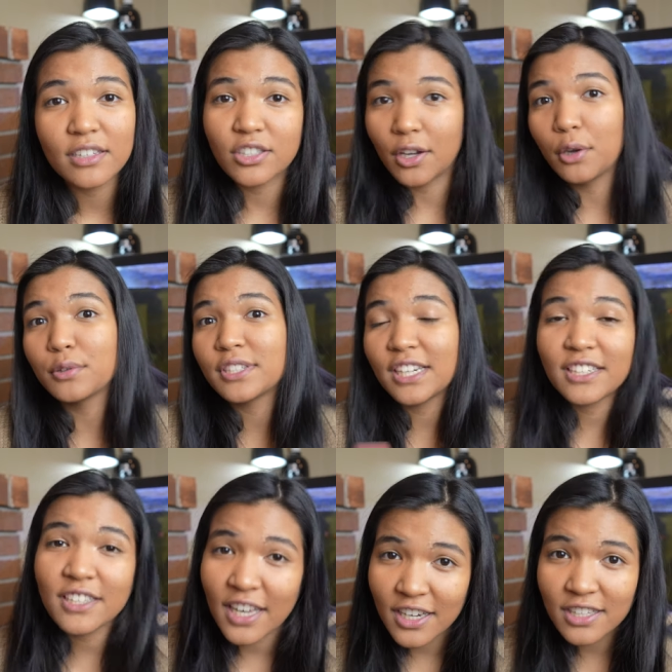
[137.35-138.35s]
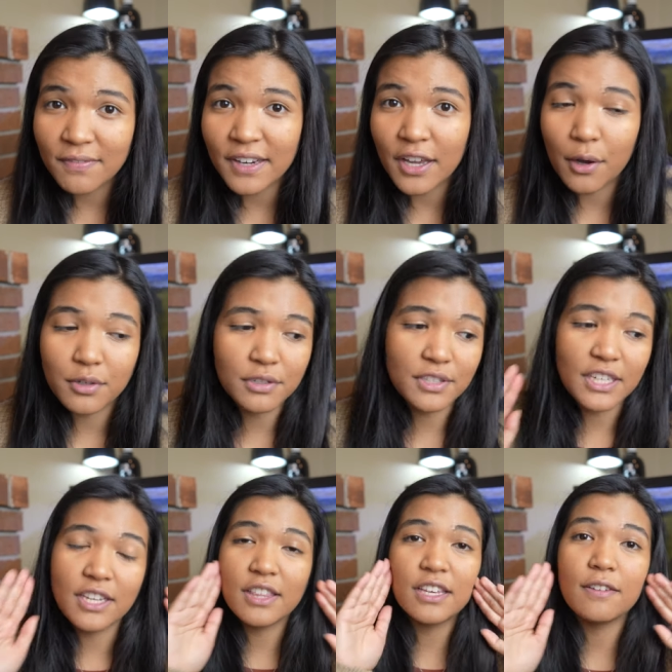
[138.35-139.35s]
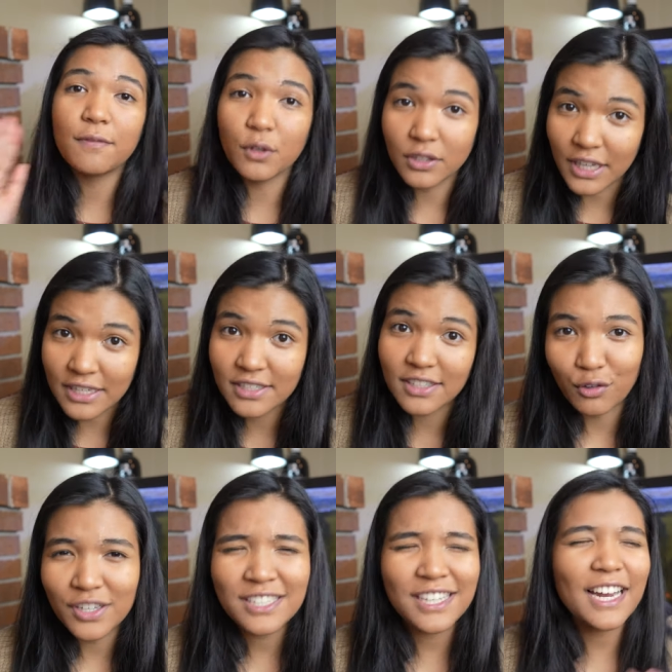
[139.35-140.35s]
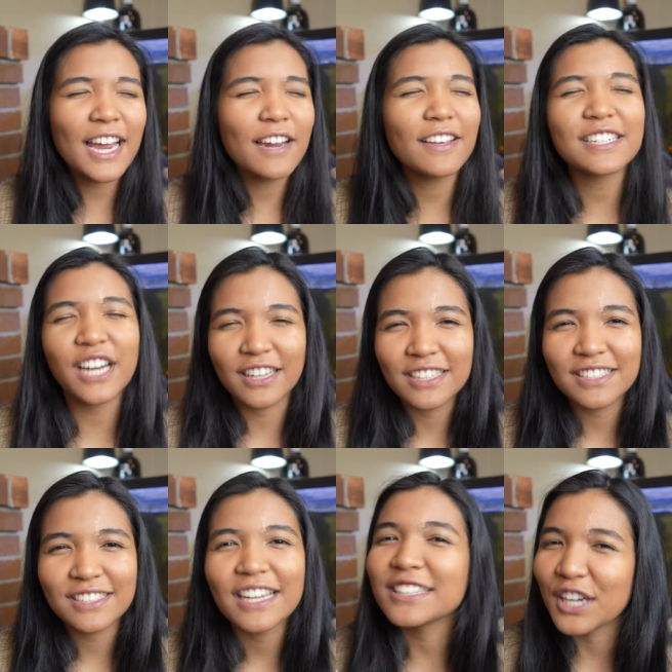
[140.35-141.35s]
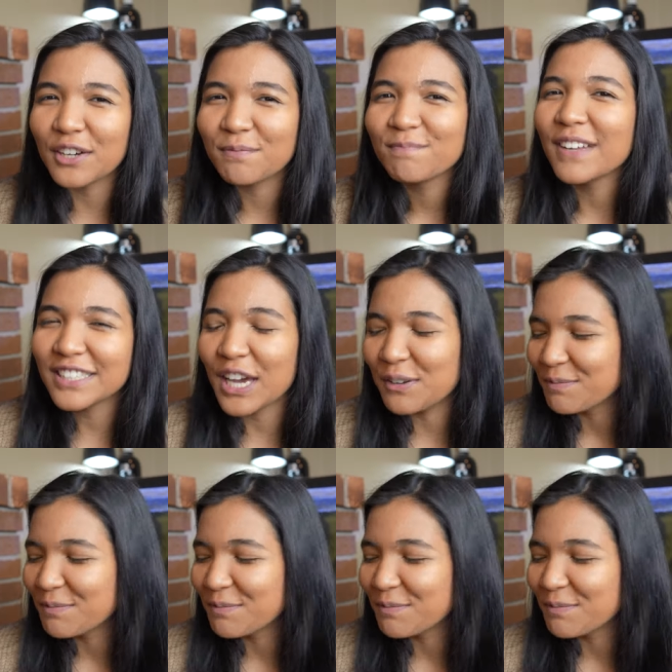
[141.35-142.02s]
So stick to the end of this video to see the full list. This is like kind of like a checklist. It's good. It's good.